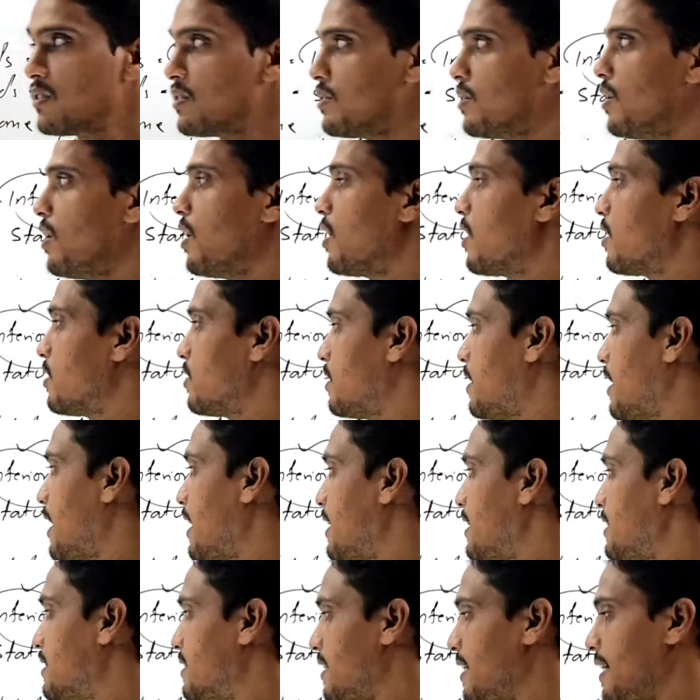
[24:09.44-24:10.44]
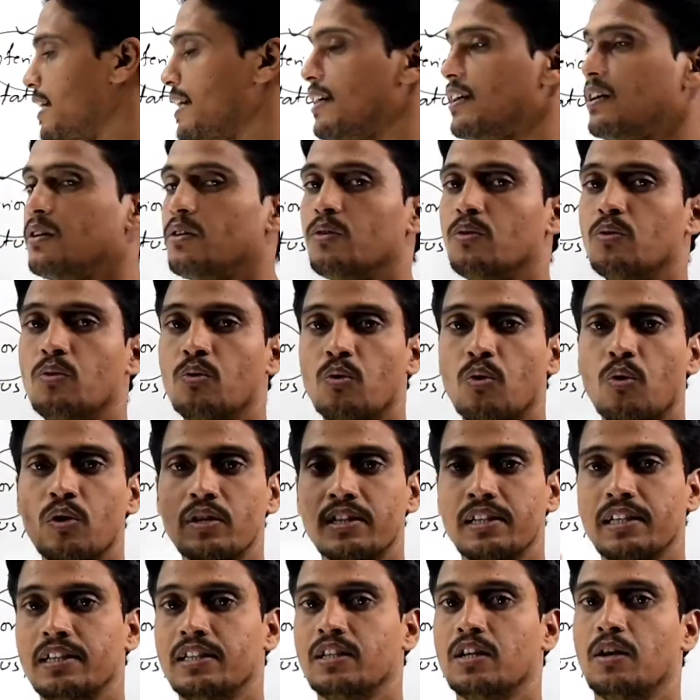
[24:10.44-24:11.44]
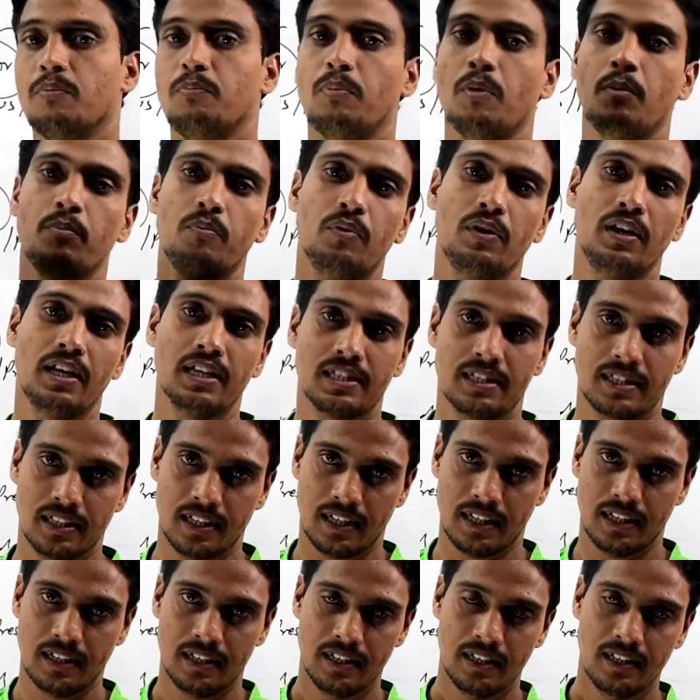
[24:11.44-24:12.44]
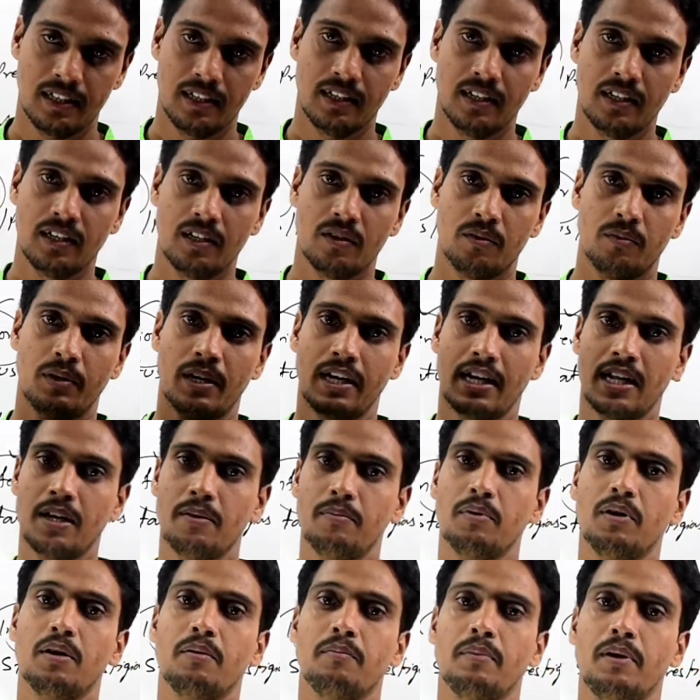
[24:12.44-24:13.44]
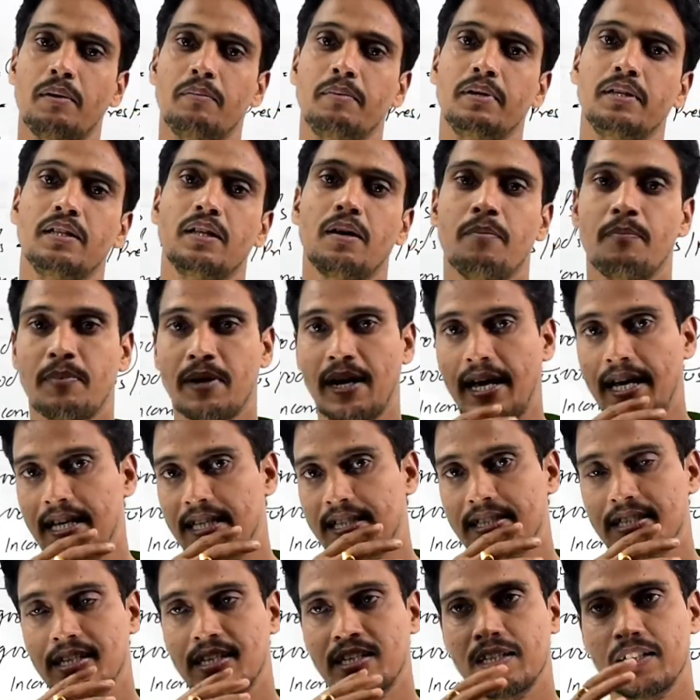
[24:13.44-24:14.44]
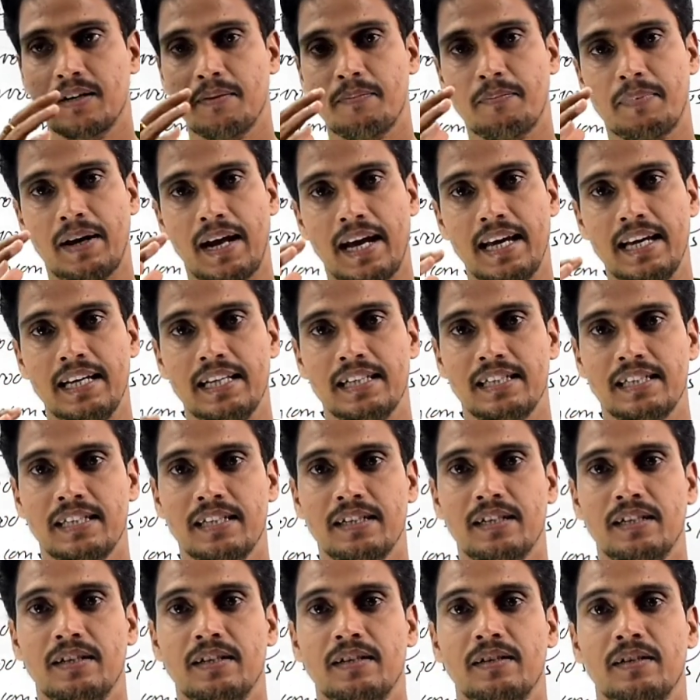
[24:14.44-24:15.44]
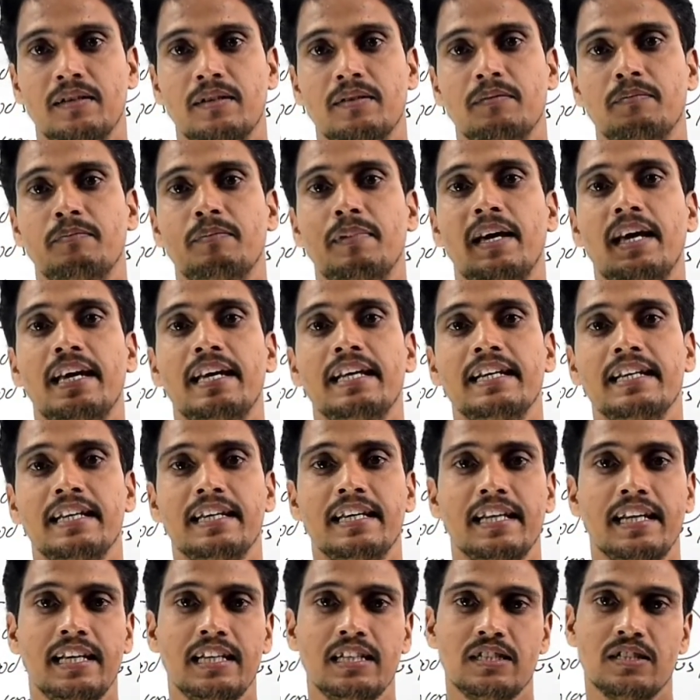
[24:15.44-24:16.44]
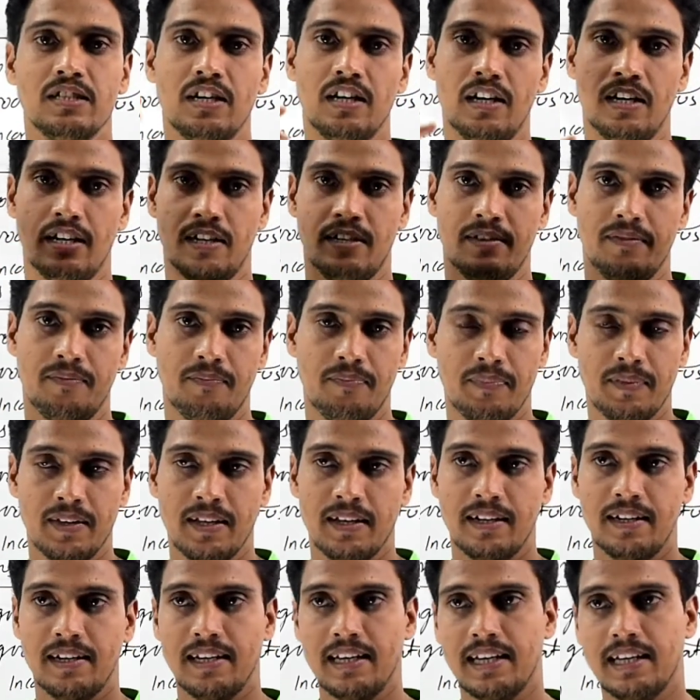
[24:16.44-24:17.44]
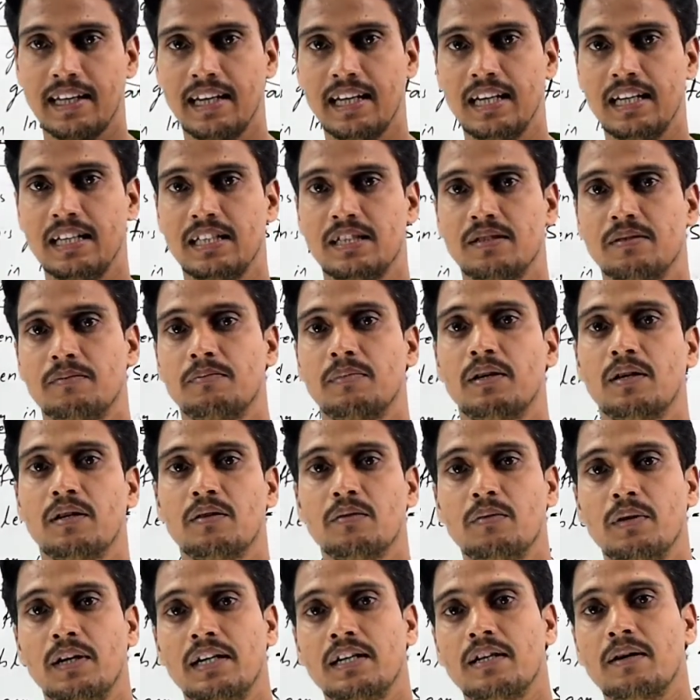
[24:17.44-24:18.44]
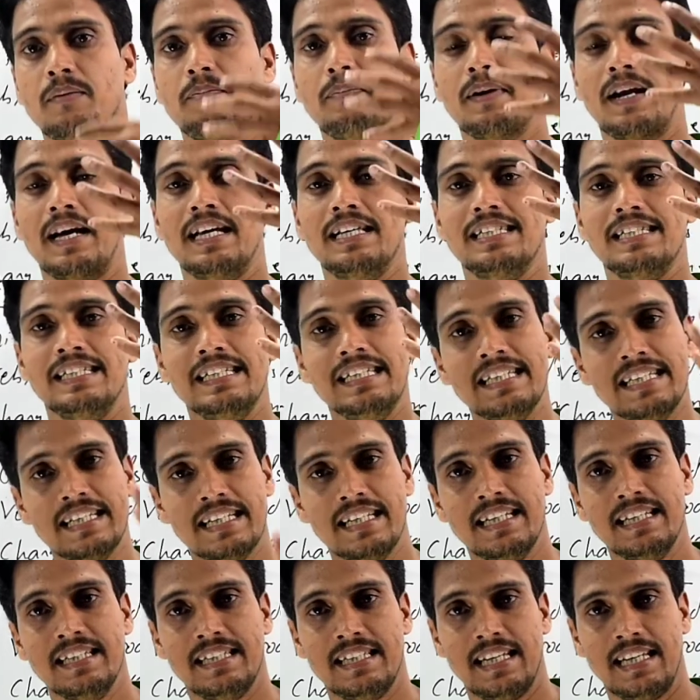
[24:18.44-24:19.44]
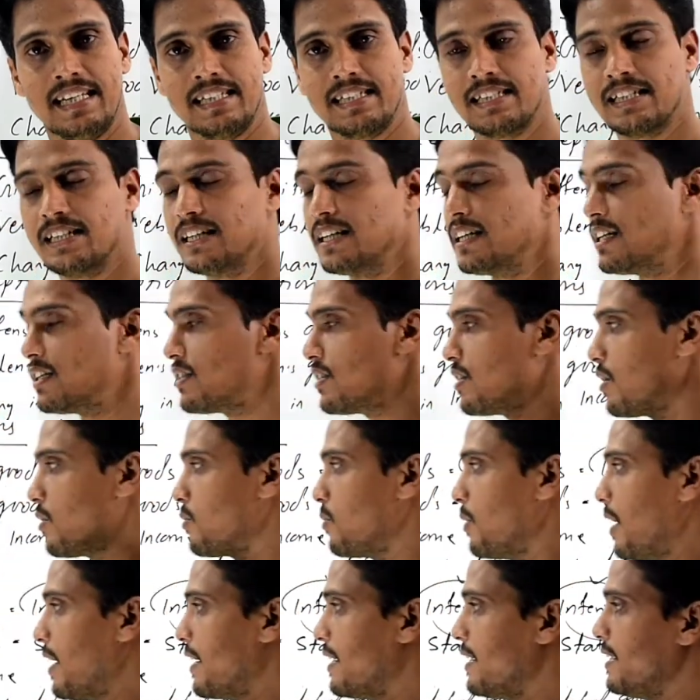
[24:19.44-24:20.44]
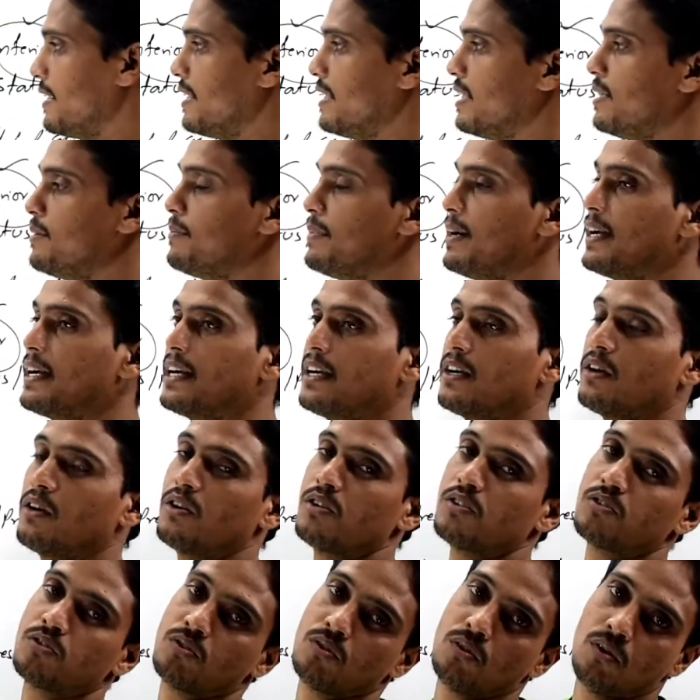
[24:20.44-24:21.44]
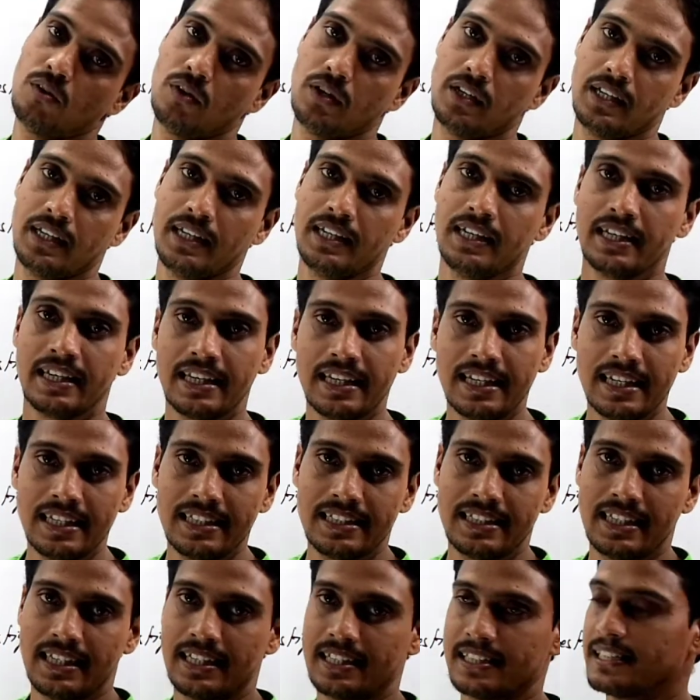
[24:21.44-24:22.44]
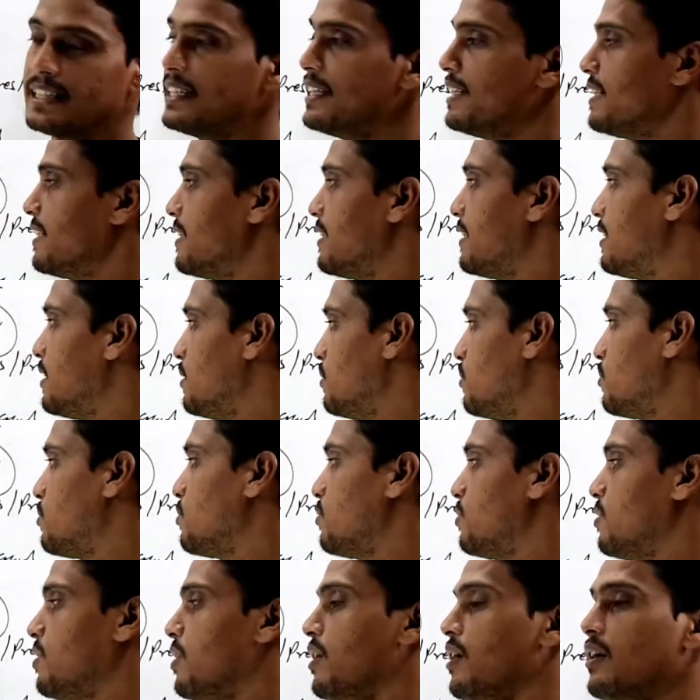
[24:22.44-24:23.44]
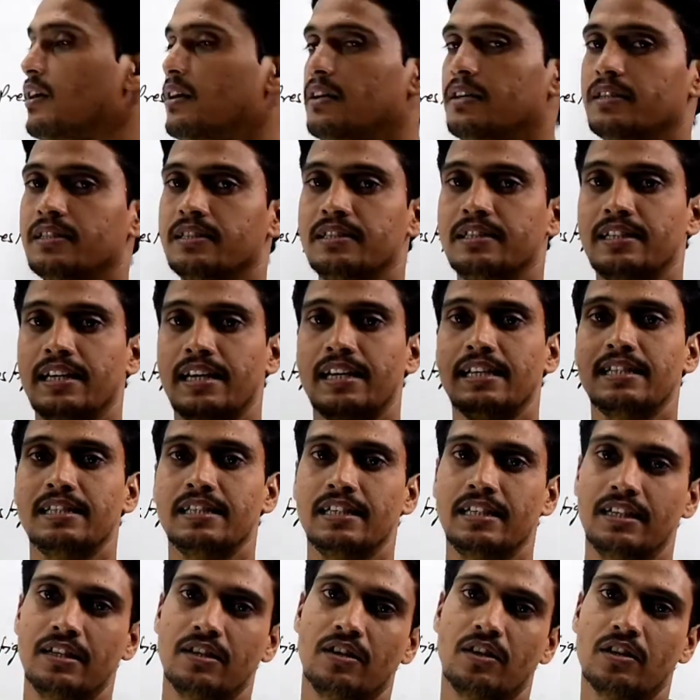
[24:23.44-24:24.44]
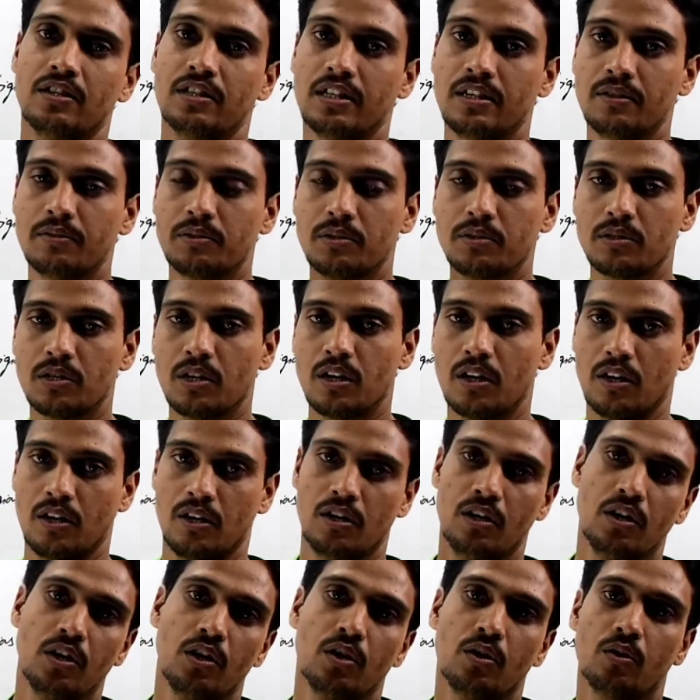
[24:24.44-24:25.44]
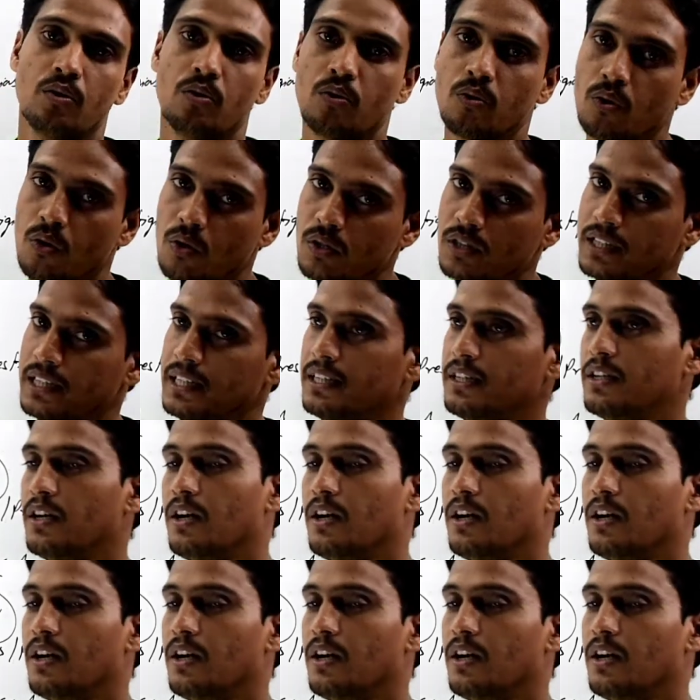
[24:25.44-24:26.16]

or there is a growth in the population, whatever may be the price, or the price may increase or decrease, but when the price increases, the quantity demanded also increases due to the change in or due to the growth in the